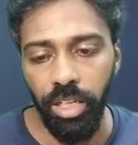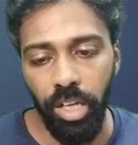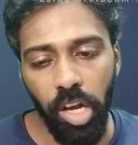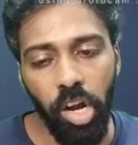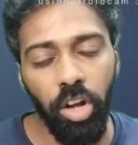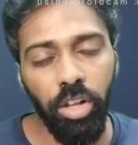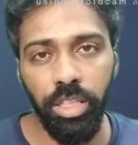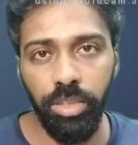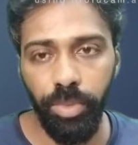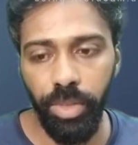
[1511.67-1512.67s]
All these
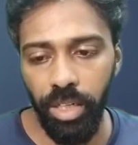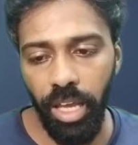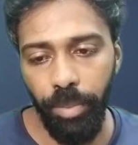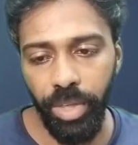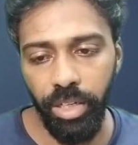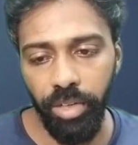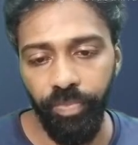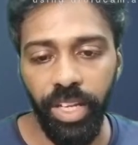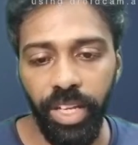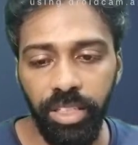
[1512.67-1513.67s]
will happen here
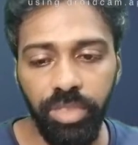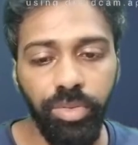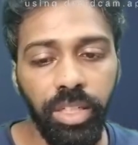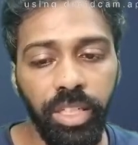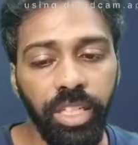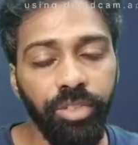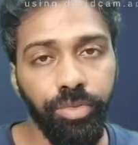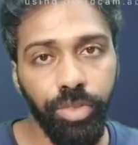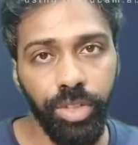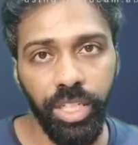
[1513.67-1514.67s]
at this World
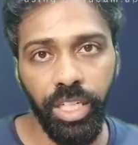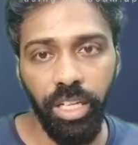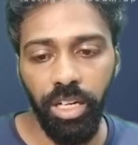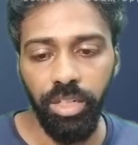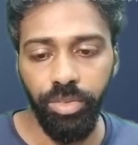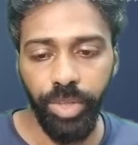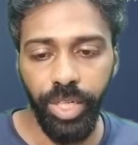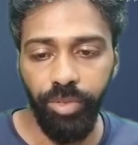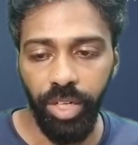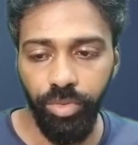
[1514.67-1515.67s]
Food India
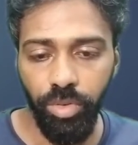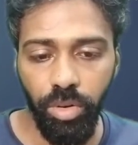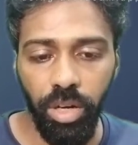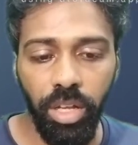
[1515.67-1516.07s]
2024.